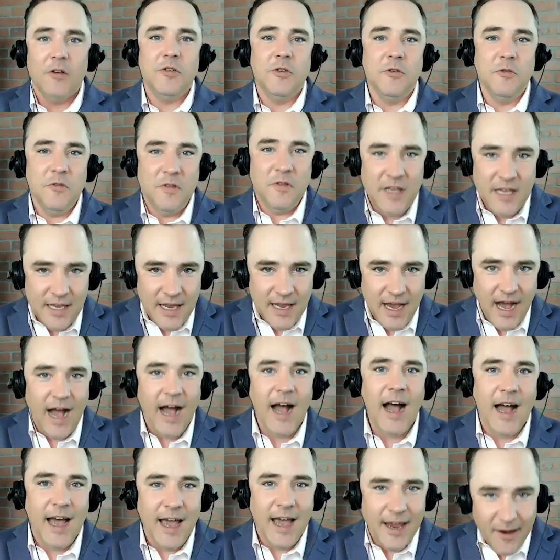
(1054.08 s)
to the
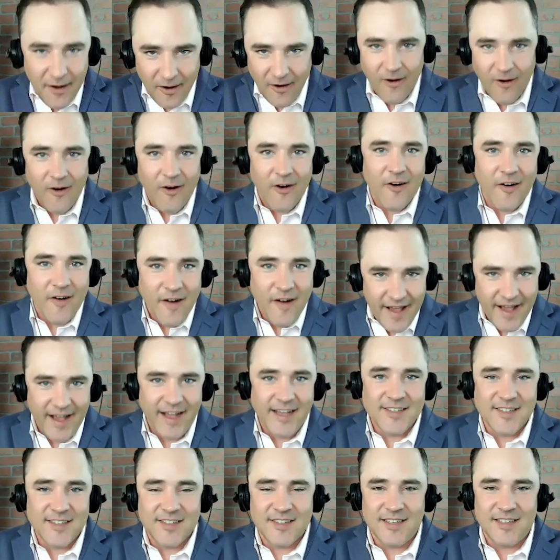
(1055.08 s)

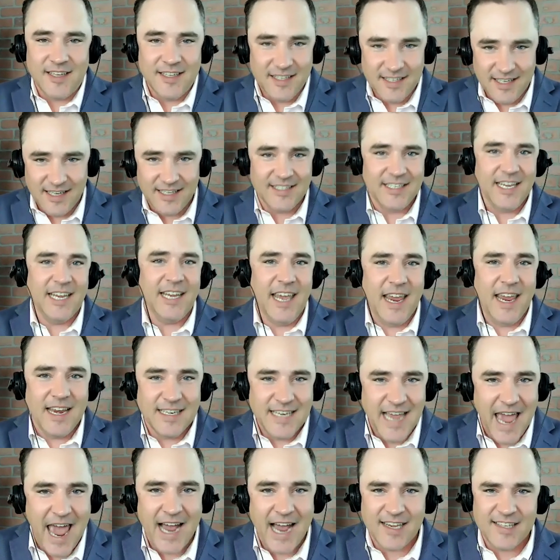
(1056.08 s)
IRS, a ticking
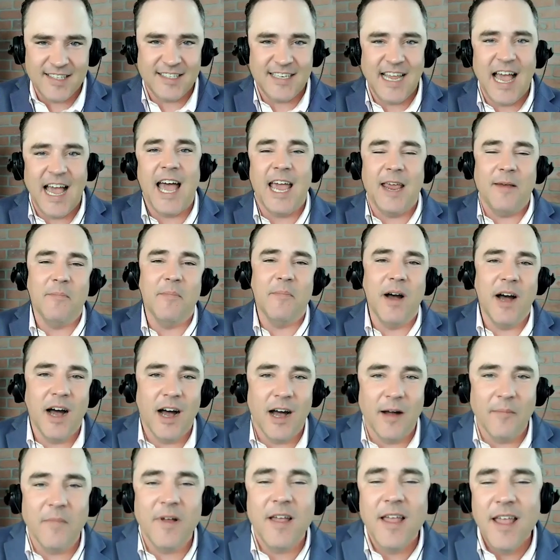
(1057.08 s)
tax time
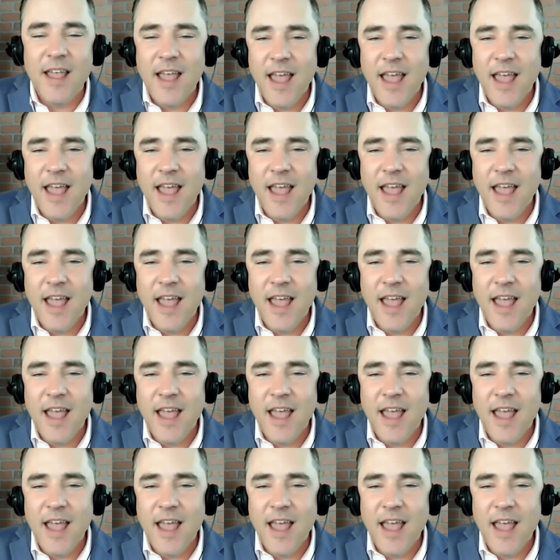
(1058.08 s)
bomb.